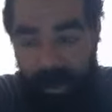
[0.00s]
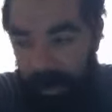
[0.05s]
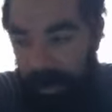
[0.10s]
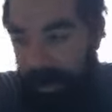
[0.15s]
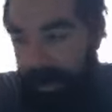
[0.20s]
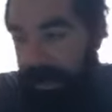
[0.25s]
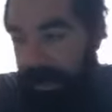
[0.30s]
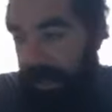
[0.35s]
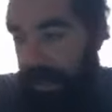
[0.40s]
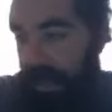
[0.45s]
I'm
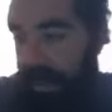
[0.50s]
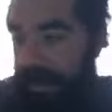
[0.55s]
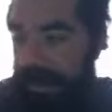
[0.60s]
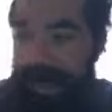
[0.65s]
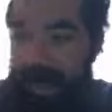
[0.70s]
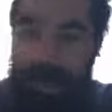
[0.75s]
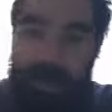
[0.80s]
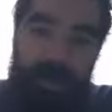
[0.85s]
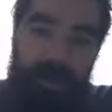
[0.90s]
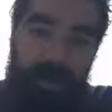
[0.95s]
gonna try to
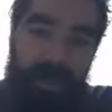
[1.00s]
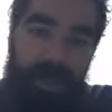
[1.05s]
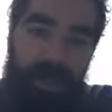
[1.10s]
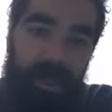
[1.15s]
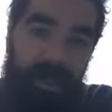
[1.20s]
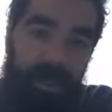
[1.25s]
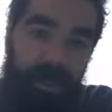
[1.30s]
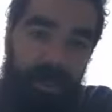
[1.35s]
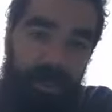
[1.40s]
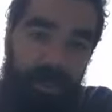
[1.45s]
deadlift
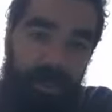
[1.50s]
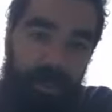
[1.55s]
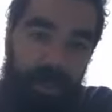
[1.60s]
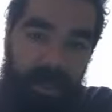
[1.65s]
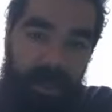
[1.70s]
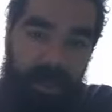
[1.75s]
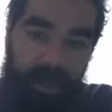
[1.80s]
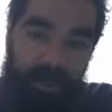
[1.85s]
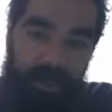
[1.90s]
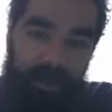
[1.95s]
again in two
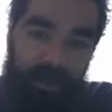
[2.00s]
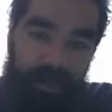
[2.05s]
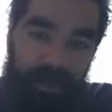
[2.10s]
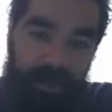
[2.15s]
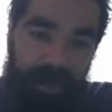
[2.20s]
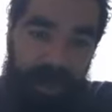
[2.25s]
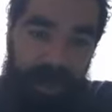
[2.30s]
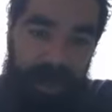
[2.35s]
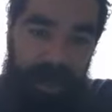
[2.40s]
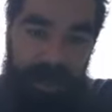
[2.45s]
weeks. I
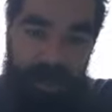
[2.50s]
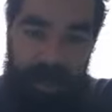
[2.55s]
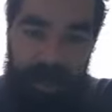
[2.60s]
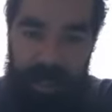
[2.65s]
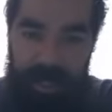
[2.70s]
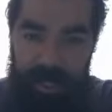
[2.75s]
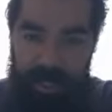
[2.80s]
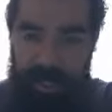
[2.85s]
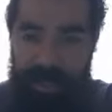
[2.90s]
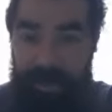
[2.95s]
just gotta
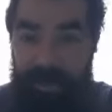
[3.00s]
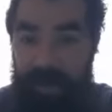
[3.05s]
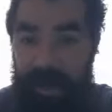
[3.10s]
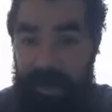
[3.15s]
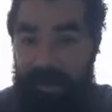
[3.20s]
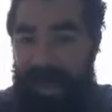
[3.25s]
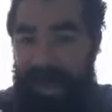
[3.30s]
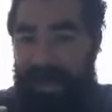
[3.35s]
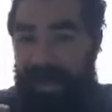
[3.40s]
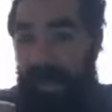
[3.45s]
jump
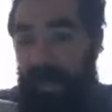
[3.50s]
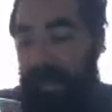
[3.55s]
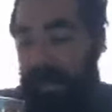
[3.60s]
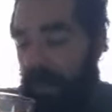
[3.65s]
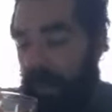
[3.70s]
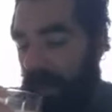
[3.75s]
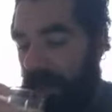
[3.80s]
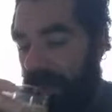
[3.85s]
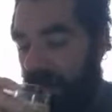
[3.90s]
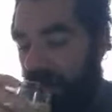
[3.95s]
right back on the
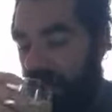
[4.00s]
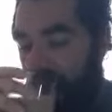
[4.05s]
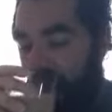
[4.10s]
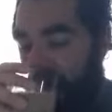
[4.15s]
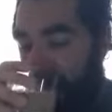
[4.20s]
horse.